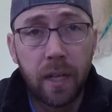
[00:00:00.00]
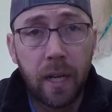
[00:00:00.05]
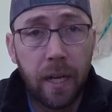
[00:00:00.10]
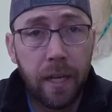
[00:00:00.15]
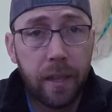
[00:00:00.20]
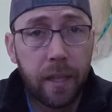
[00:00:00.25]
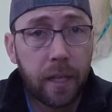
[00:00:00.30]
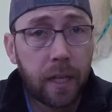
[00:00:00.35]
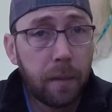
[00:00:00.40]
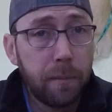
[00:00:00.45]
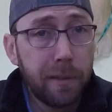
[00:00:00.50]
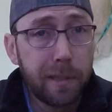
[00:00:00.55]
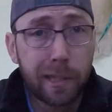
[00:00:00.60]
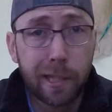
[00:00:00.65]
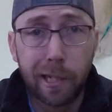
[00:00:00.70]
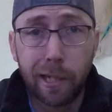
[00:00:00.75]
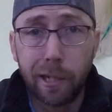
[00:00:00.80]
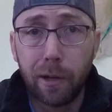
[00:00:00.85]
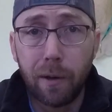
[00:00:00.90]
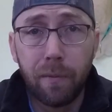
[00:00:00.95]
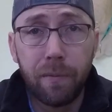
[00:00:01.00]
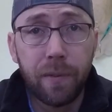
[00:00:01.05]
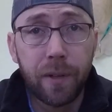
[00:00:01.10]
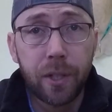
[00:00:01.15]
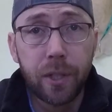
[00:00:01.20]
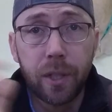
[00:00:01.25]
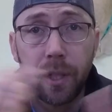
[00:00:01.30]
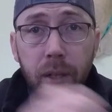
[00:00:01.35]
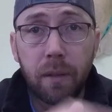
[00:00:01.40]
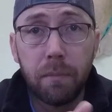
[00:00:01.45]
I think I'm just going to go
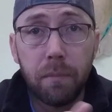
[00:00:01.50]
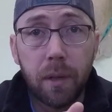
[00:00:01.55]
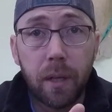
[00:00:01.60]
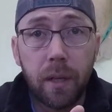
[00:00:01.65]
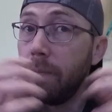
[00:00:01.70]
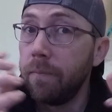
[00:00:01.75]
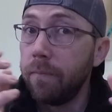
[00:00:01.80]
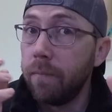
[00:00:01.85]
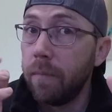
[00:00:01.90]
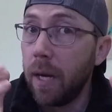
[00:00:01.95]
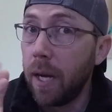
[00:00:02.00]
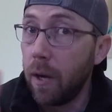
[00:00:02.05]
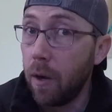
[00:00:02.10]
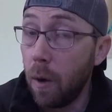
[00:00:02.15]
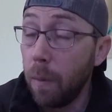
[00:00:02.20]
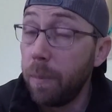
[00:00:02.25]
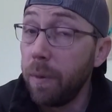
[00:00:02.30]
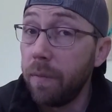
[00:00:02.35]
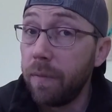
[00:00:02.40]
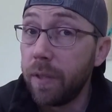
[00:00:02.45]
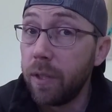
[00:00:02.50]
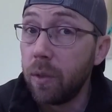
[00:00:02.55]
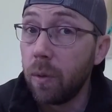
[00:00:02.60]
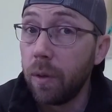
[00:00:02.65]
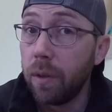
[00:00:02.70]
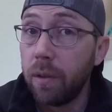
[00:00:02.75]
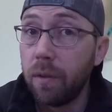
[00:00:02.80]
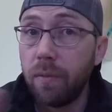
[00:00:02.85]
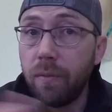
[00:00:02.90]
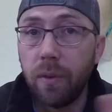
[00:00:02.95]
fishing, but I hope you've
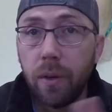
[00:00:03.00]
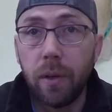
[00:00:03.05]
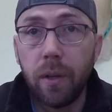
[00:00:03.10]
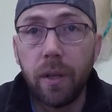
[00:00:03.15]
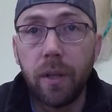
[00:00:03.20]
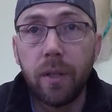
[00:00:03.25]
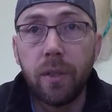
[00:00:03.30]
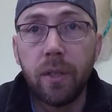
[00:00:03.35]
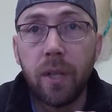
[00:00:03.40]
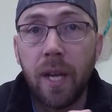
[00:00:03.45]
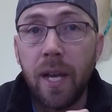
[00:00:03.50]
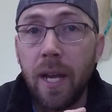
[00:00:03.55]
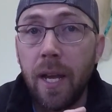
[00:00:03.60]
enjoyed this footage,